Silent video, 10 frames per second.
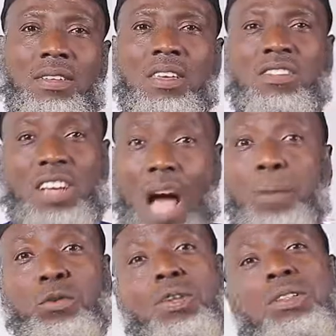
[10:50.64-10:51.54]
is
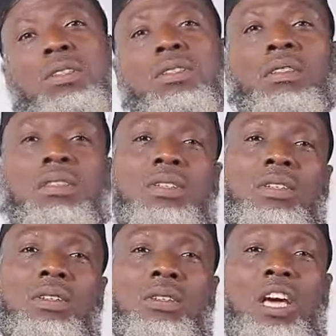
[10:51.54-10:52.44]
captured,
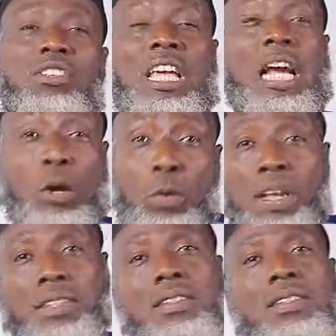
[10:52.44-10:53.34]
it's
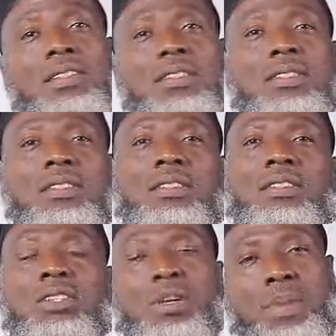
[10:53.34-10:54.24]
included.
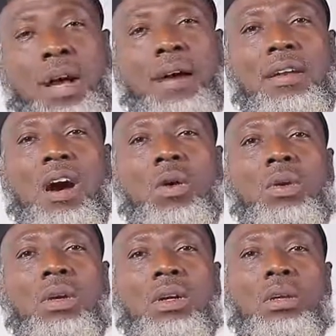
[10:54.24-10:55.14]
So the buyer now
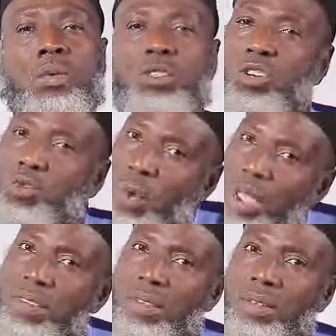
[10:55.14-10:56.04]
will just
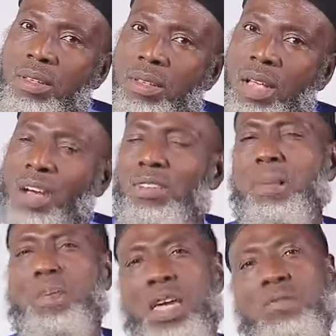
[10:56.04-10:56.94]
wait after
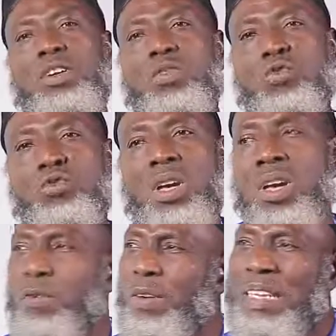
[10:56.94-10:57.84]
paying for the goods
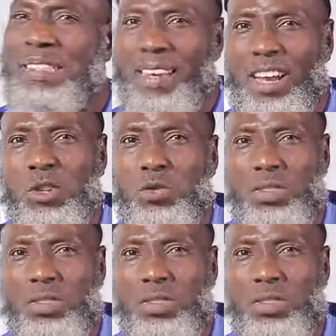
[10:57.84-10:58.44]
for the seller to